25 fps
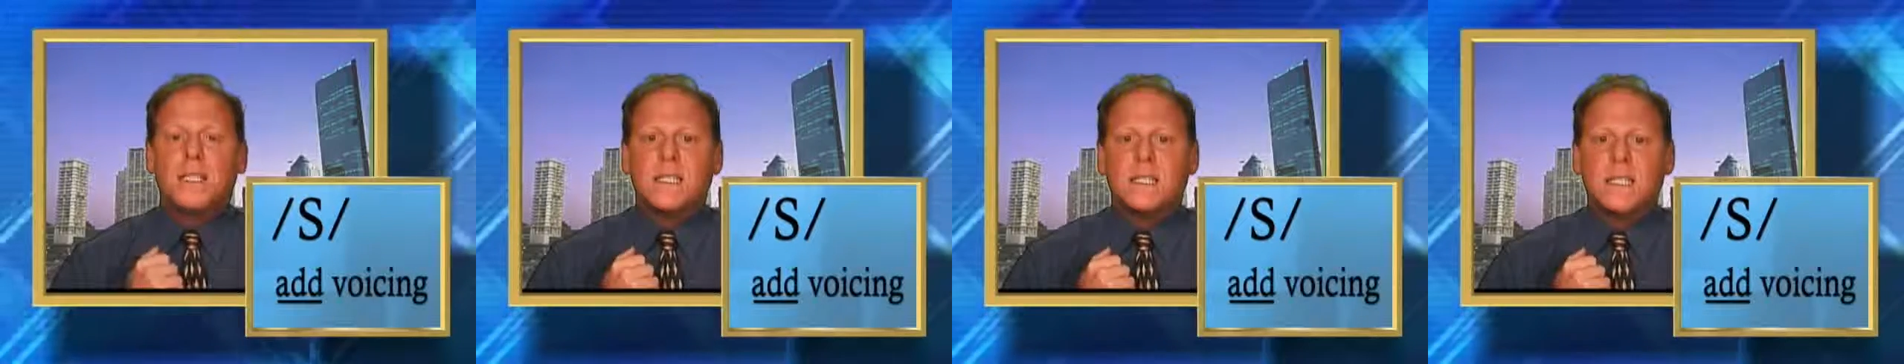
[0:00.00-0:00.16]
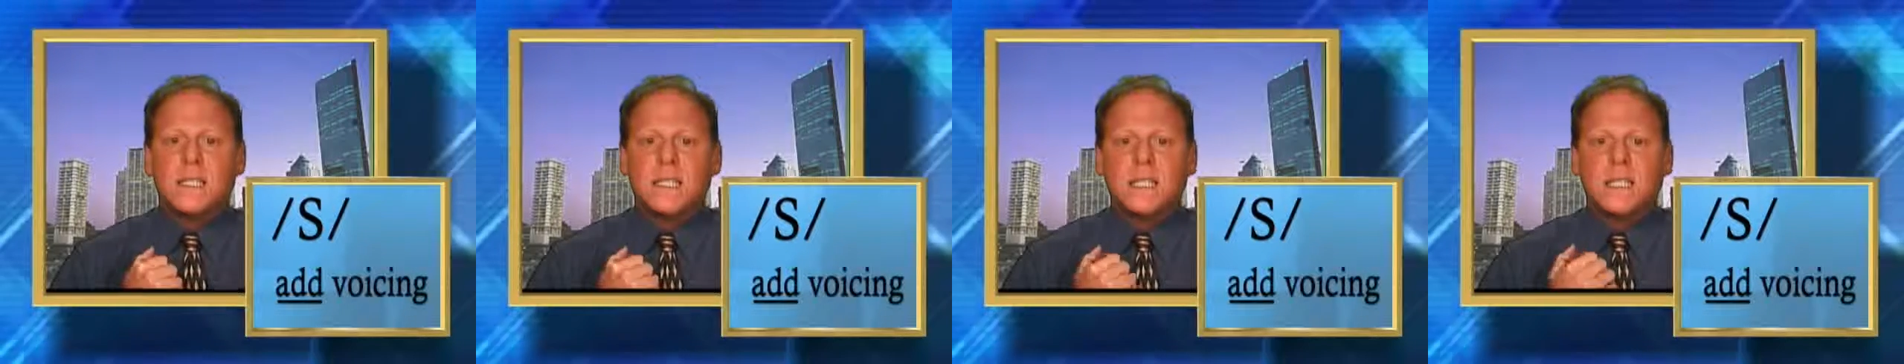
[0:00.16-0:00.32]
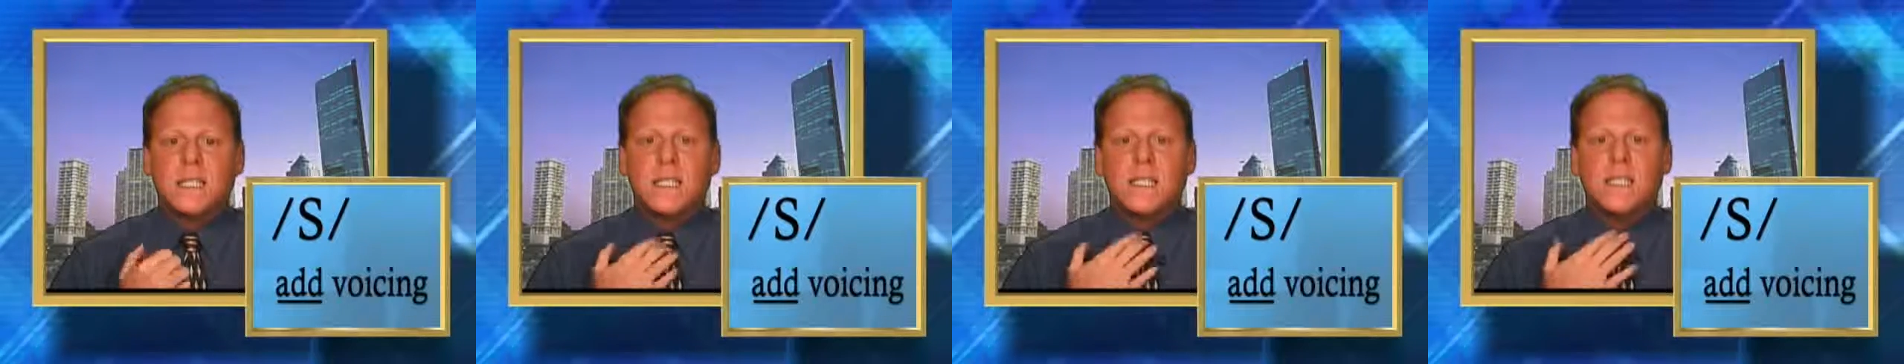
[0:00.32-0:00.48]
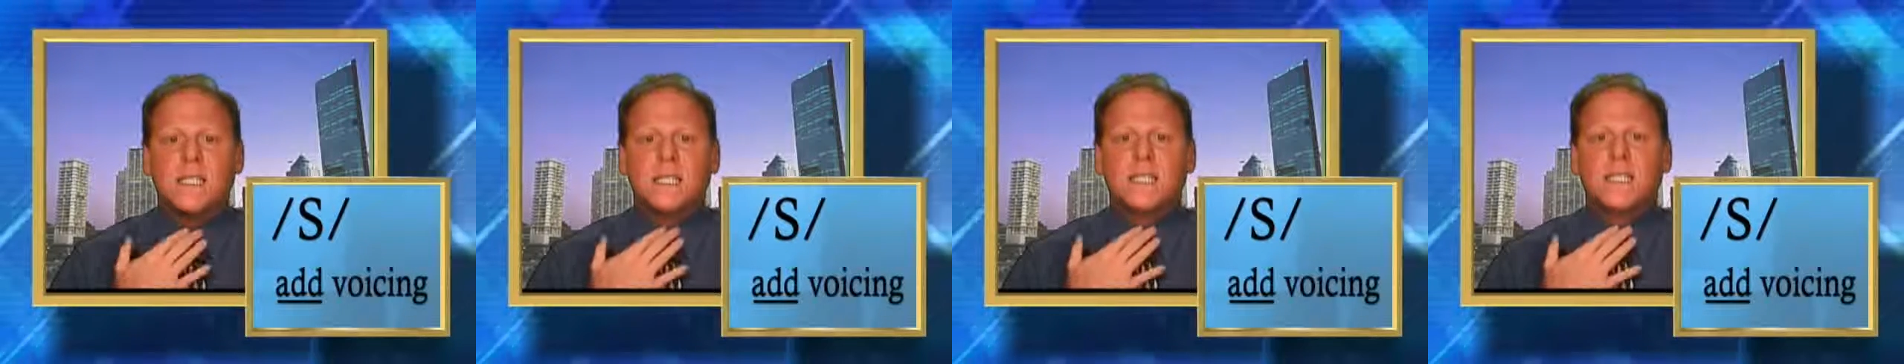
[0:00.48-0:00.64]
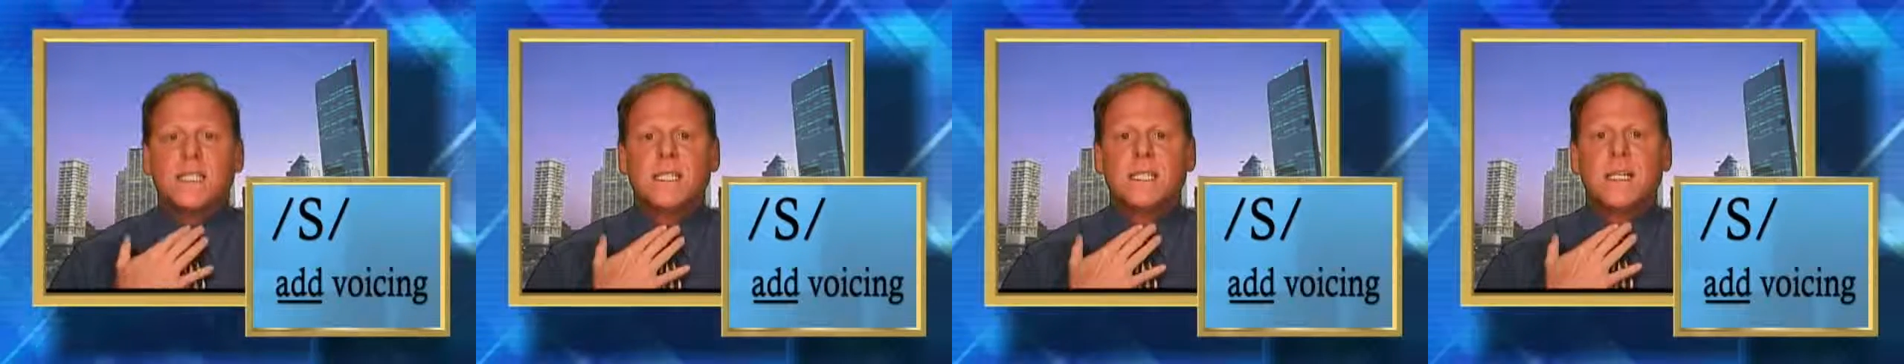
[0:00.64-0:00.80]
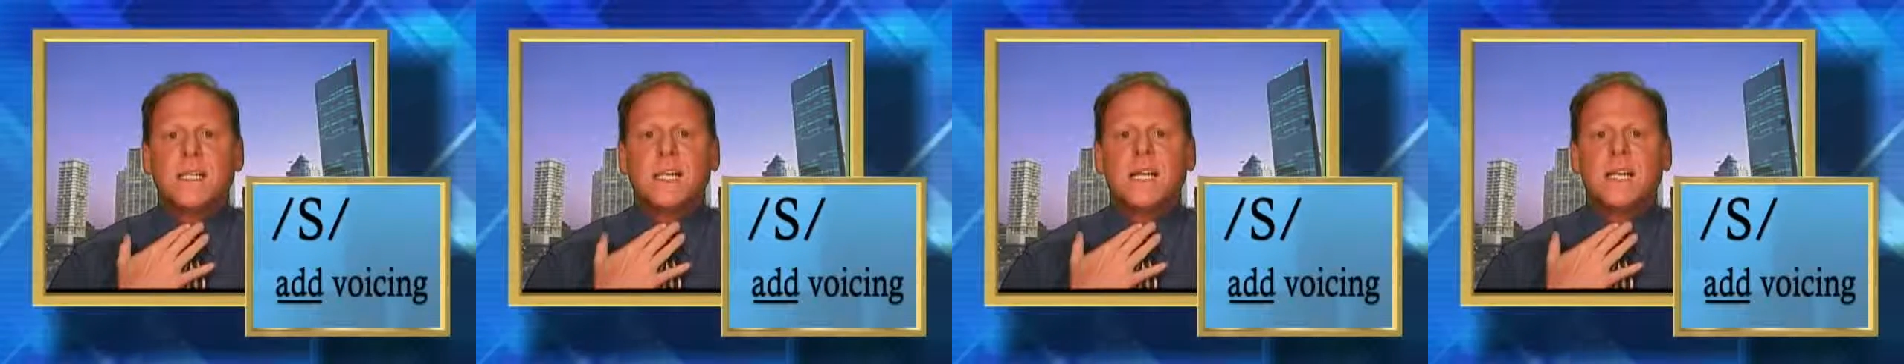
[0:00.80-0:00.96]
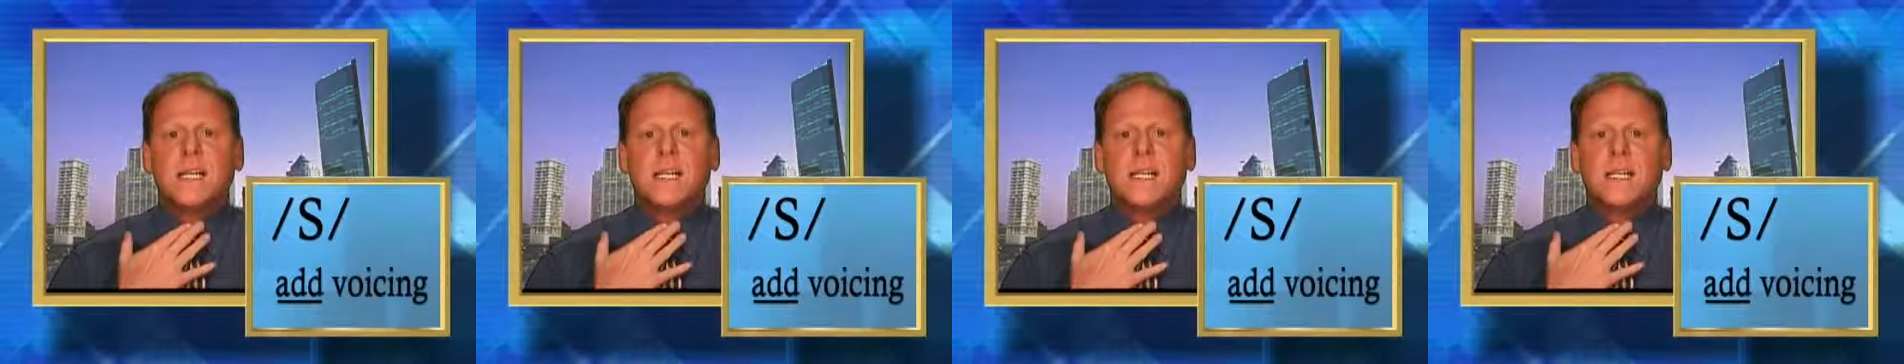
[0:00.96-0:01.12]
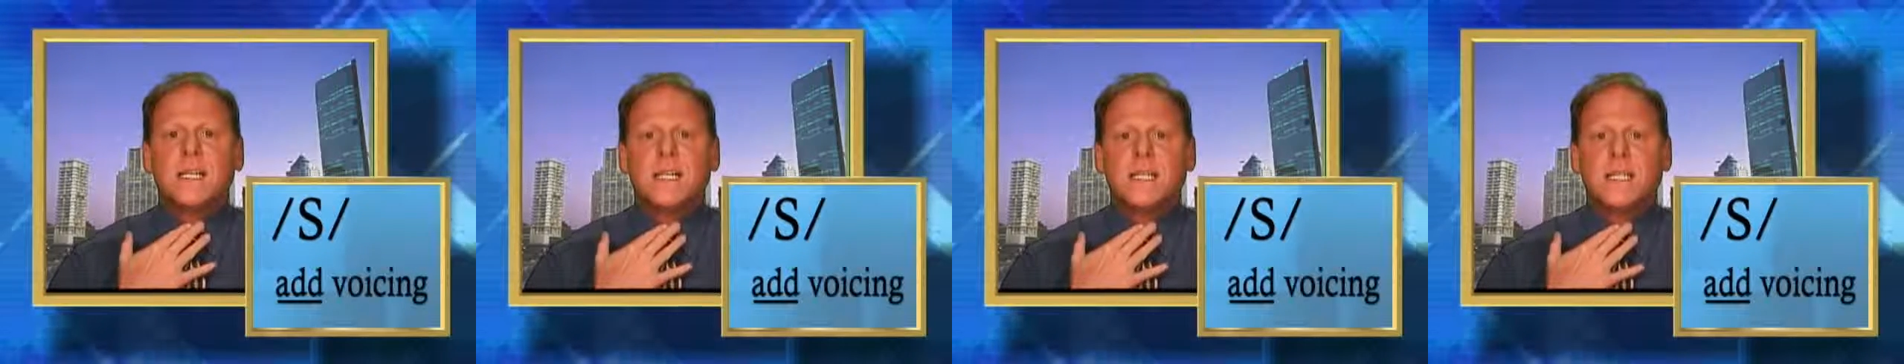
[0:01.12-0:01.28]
S.